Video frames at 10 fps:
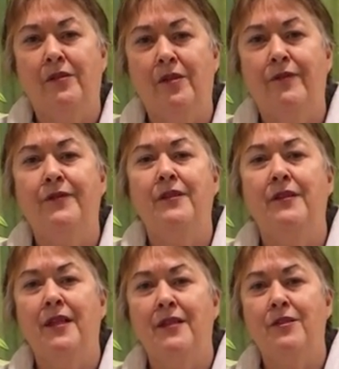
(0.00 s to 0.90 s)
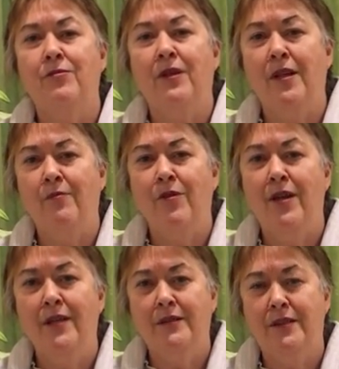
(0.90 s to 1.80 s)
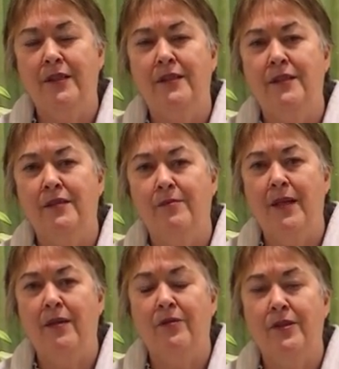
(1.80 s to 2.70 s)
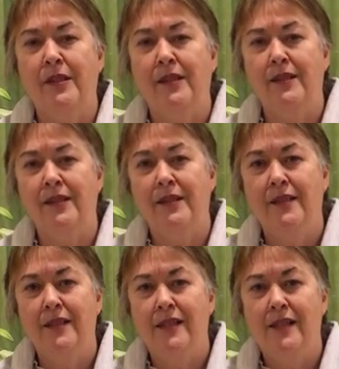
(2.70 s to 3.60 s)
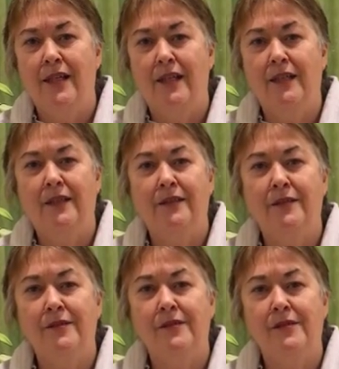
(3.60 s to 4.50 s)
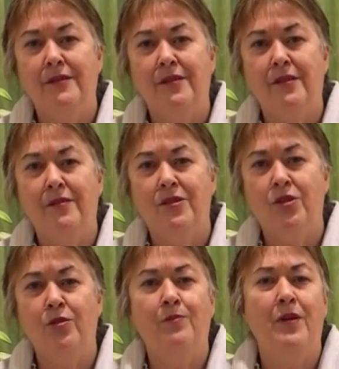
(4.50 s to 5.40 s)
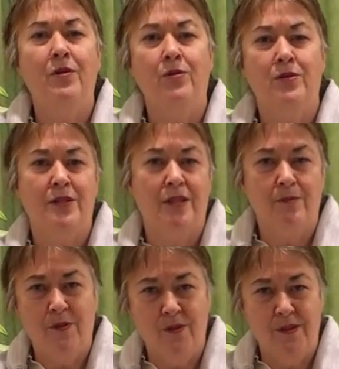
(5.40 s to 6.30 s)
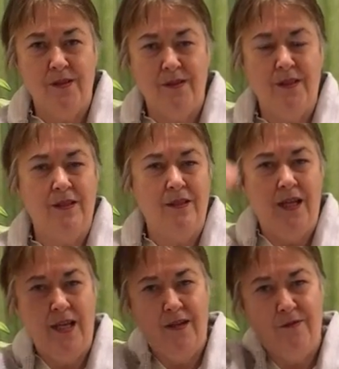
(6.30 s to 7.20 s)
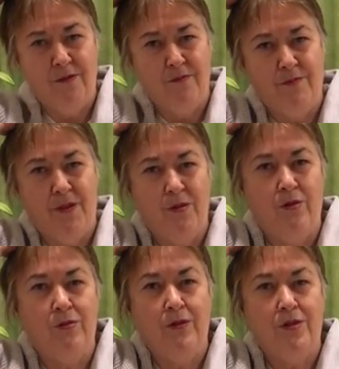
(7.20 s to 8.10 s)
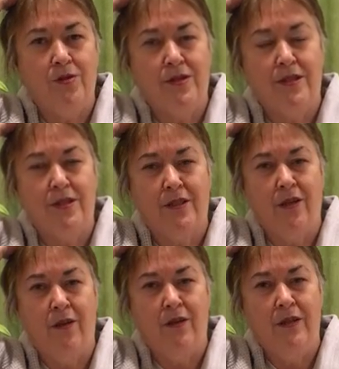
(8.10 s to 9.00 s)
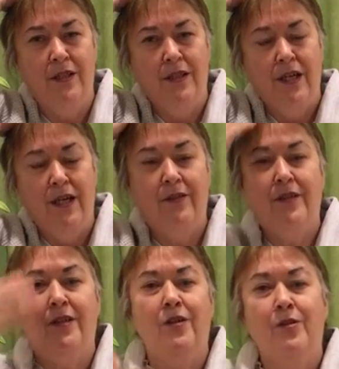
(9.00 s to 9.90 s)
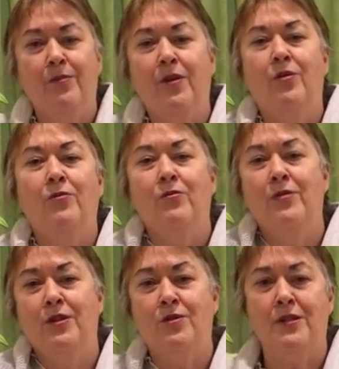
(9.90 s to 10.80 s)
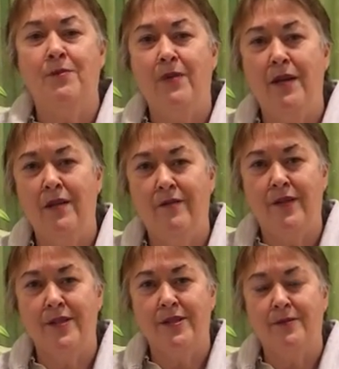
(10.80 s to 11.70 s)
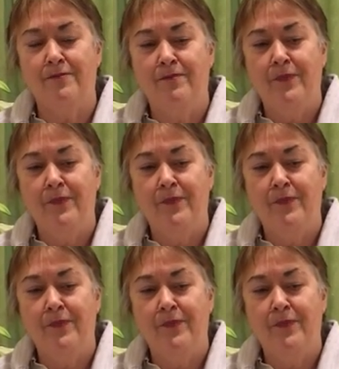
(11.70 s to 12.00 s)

often as Wilhelm Reich did about the uh, two poles in the body, the heaven pole which is the skull and the earth pole which is the pelvis.